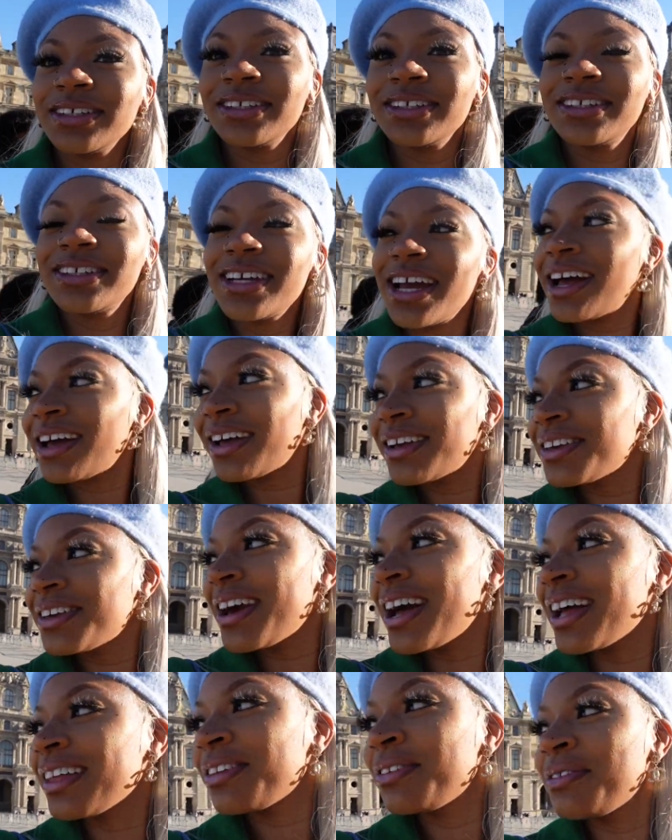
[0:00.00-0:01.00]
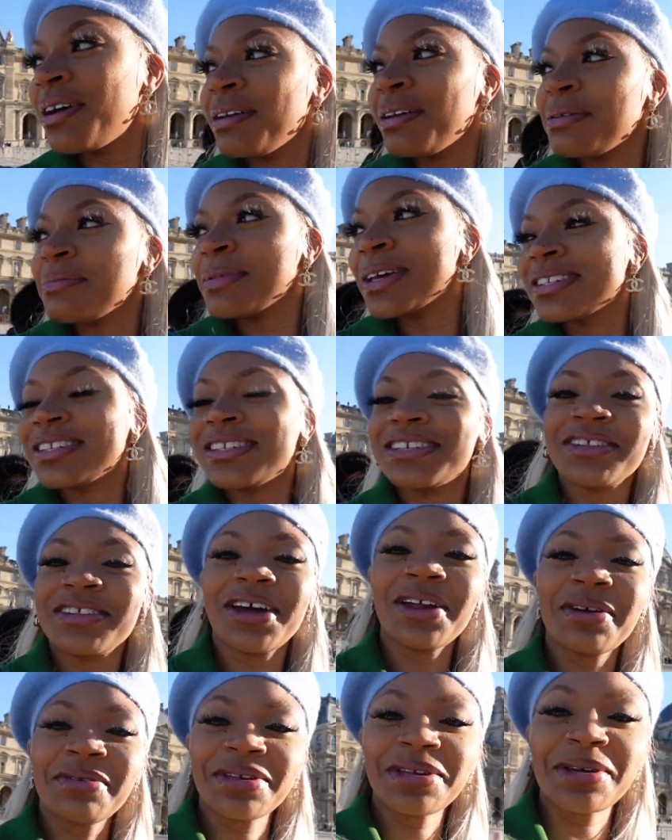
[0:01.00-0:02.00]
time. Child, you got too optimistic. You
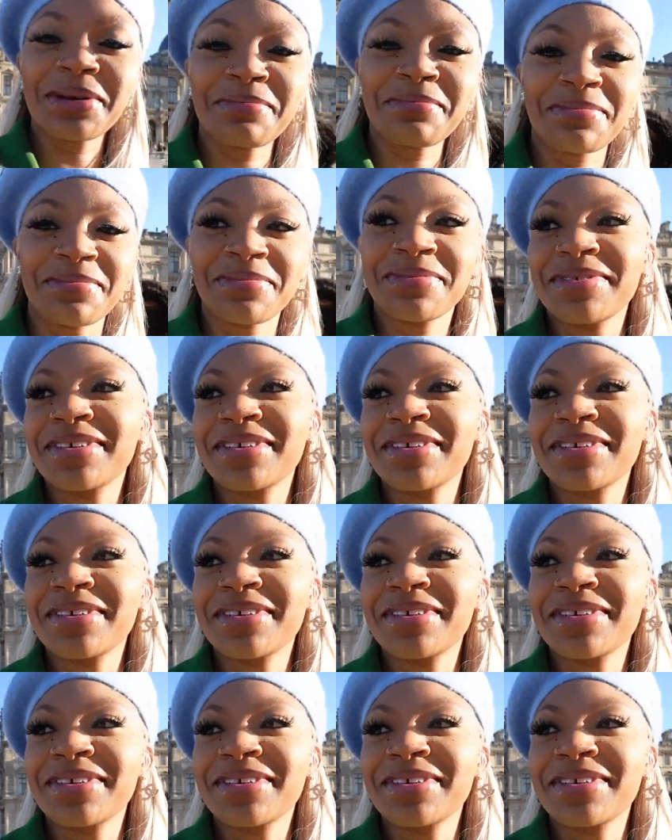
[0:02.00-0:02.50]
thought it was him.